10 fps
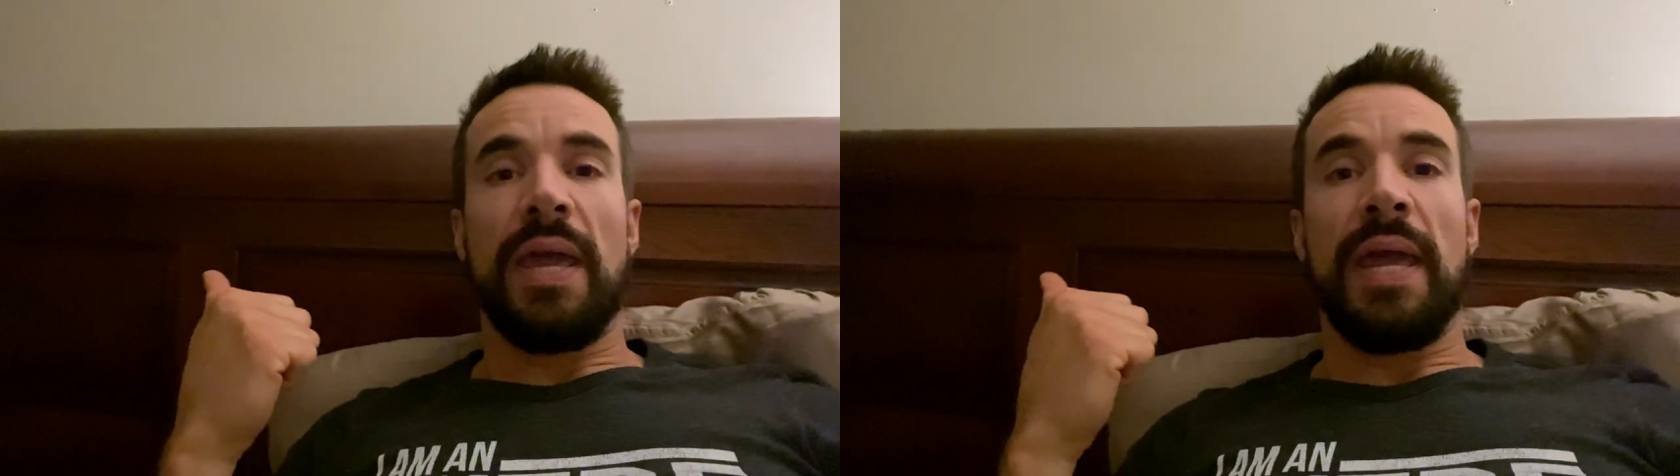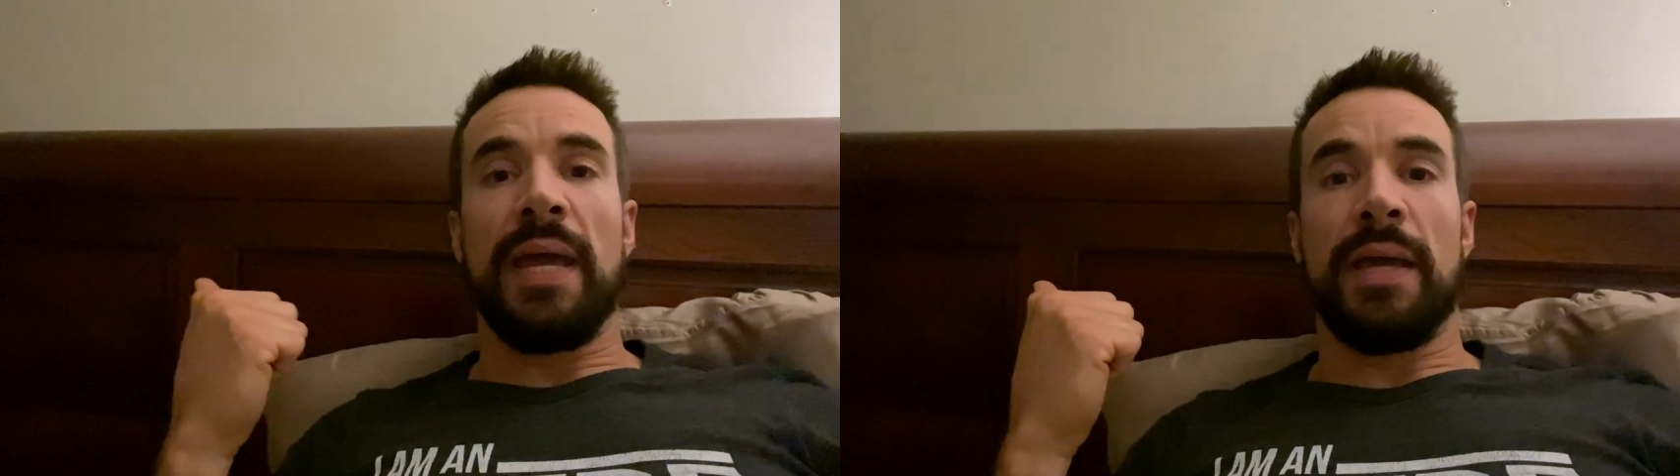
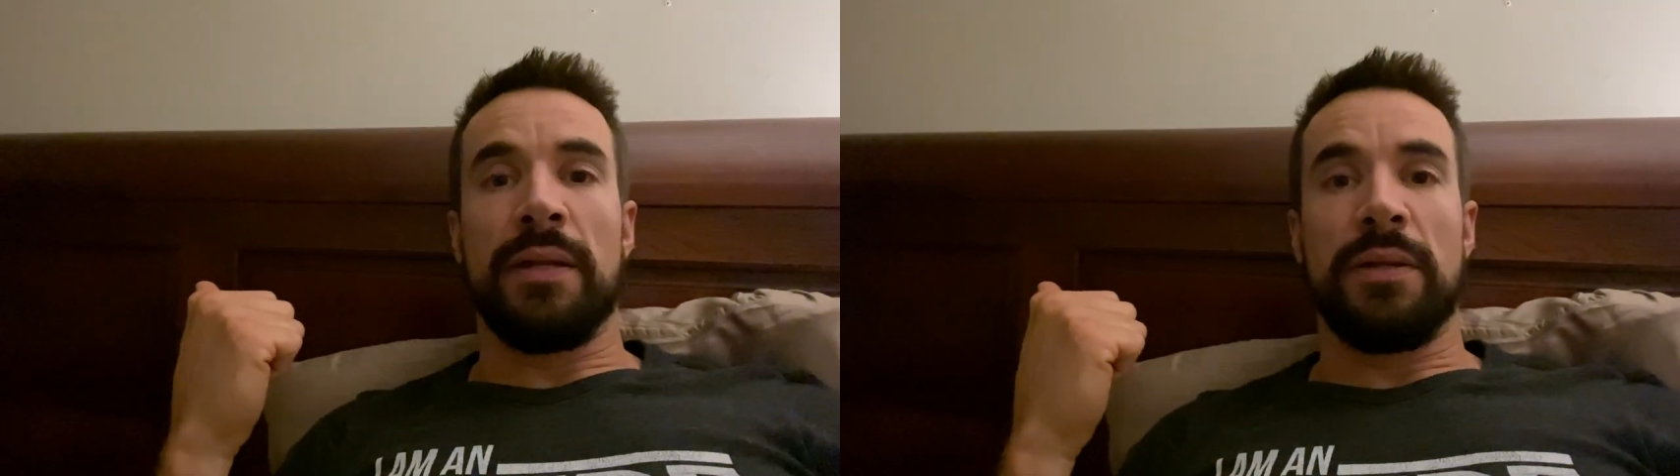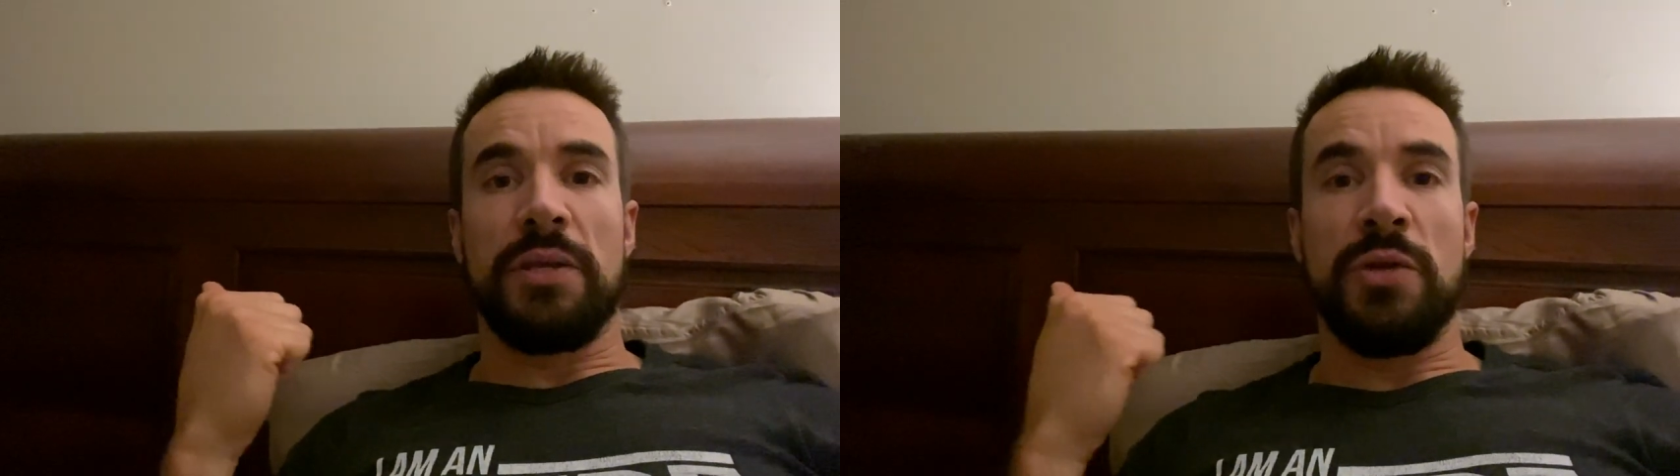
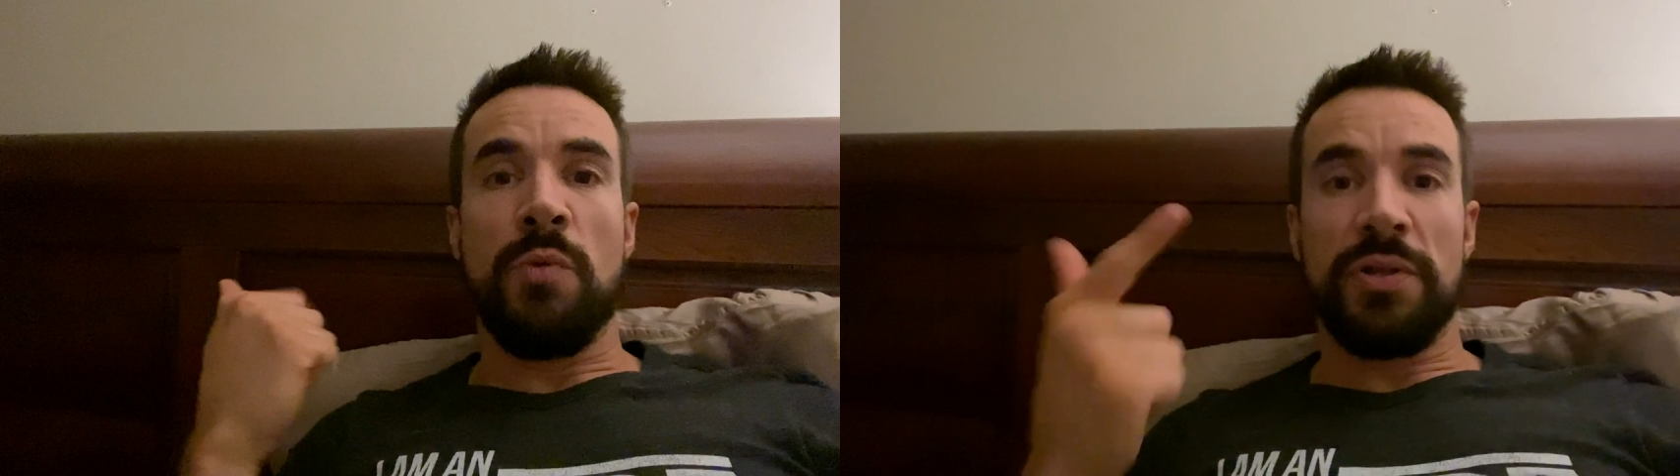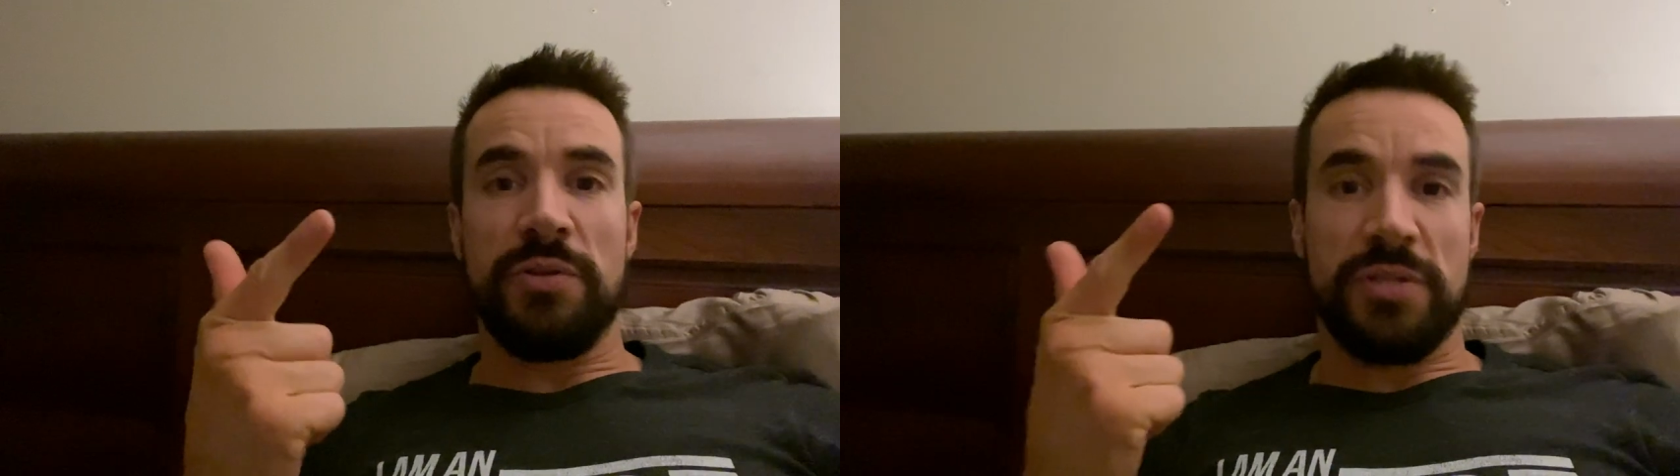and you
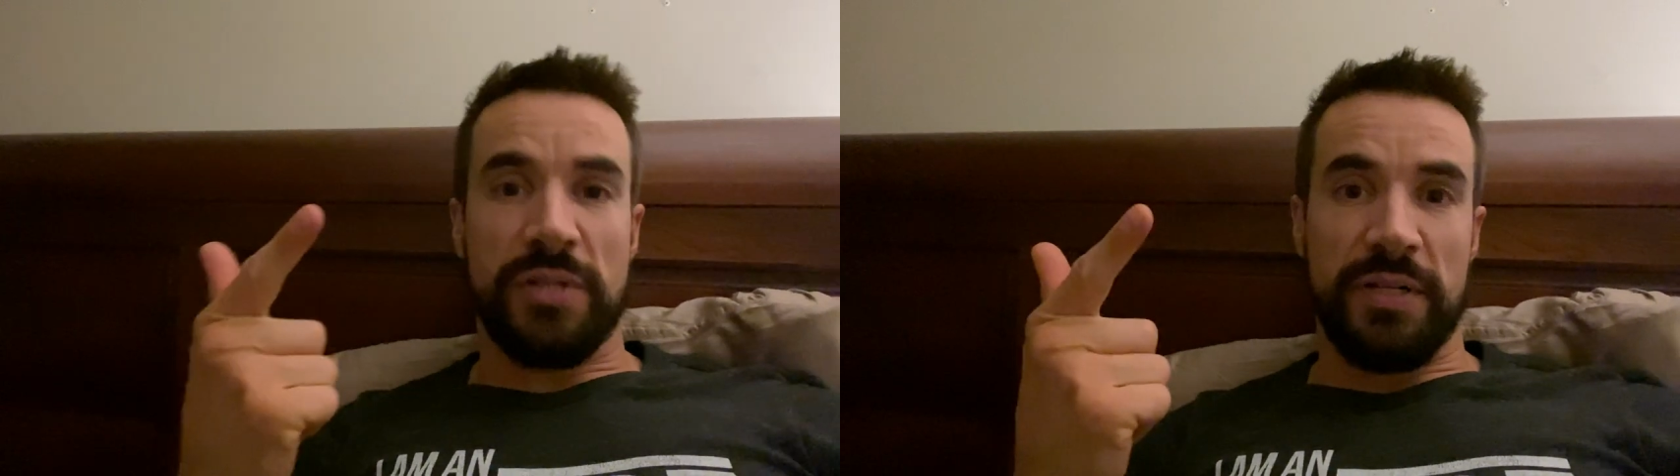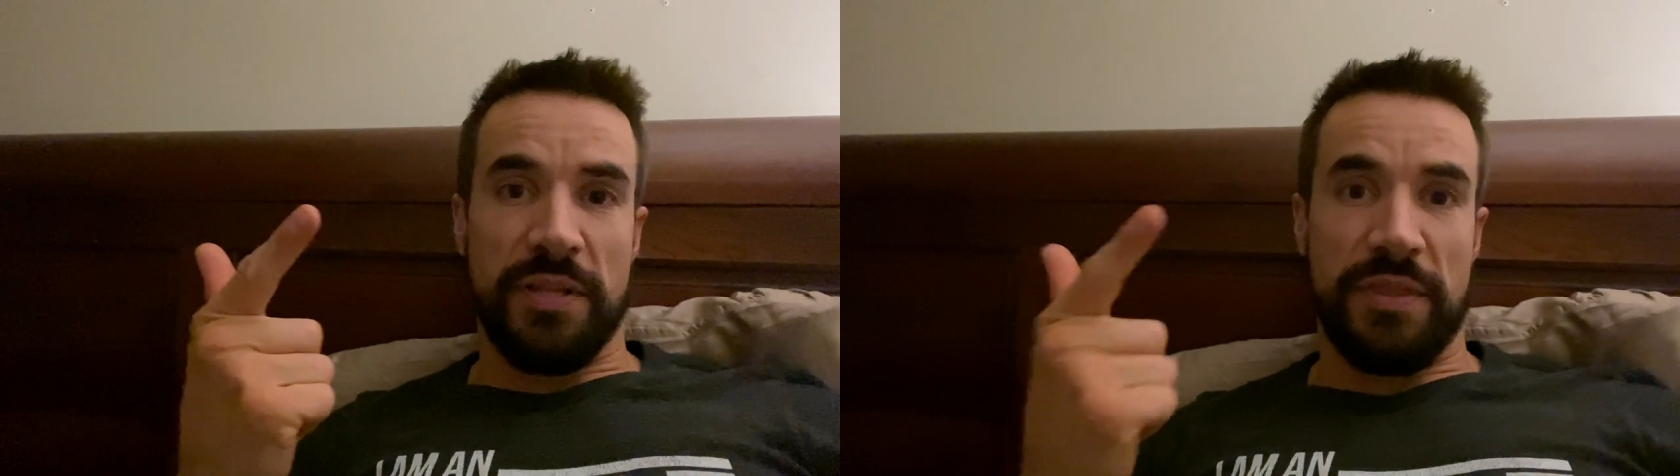want to start to